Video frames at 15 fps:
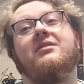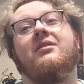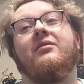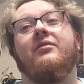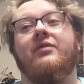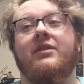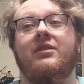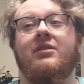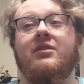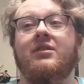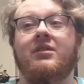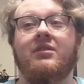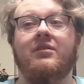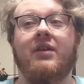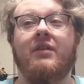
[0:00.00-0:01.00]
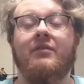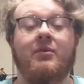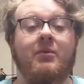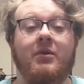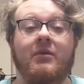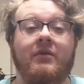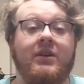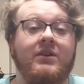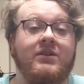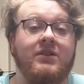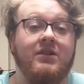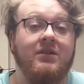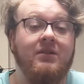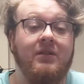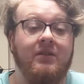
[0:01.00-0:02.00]
I don't have the motivation
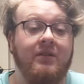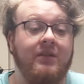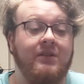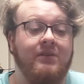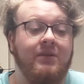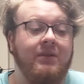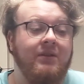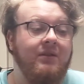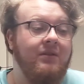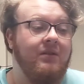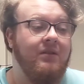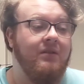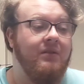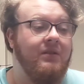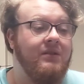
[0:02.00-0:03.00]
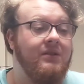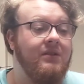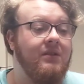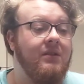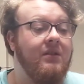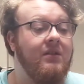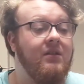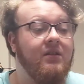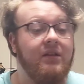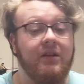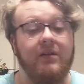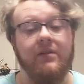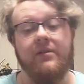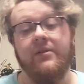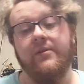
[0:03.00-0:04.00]
to do anything. That's why, you know, this thing.
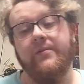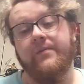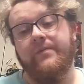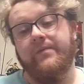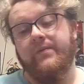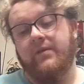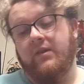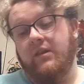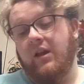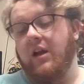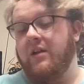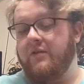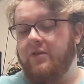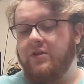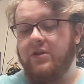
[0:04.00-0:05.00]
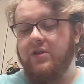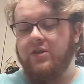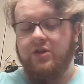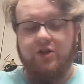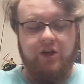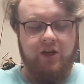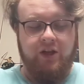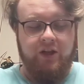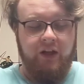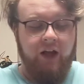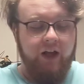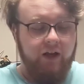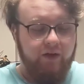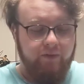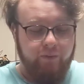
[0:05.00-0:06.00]
Like, I have just a sheer
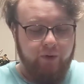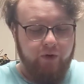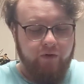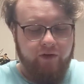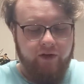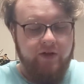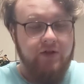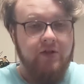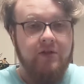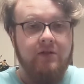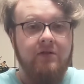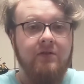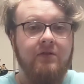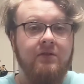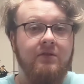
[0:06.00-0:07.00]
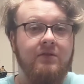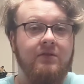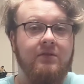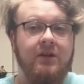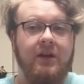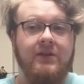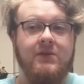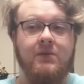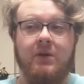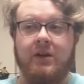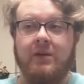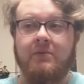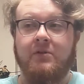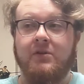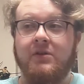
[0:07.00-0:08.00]
lack of motivation. Hence
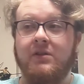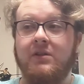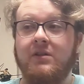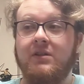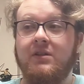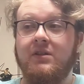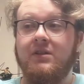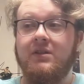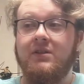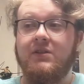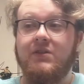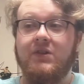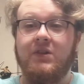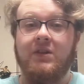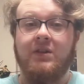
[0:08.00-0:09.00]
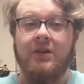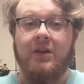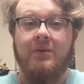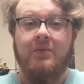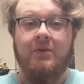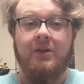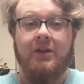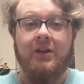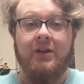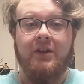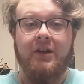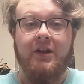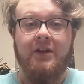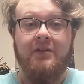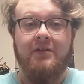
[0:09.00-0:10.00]
why I'm just sitting there playing
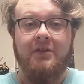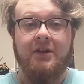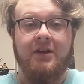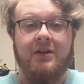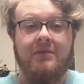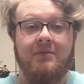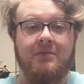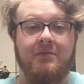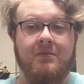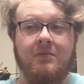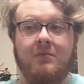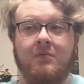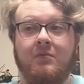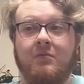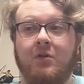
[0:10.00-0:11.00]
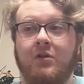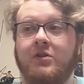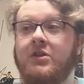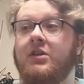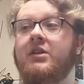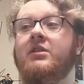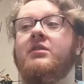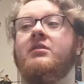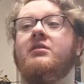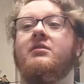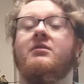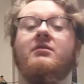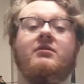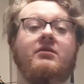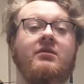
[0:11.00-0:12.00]
an idle game, watching,
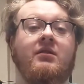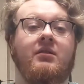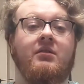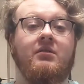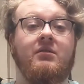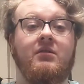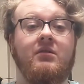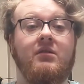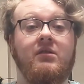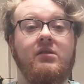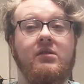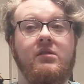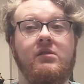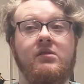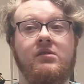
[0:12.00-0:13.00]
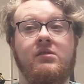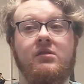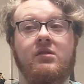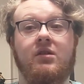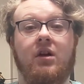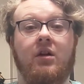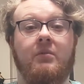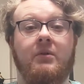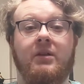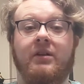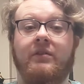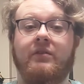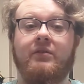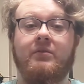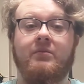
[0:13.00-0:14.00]
you know,
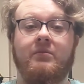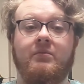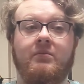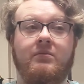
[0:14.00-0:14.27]
comedy from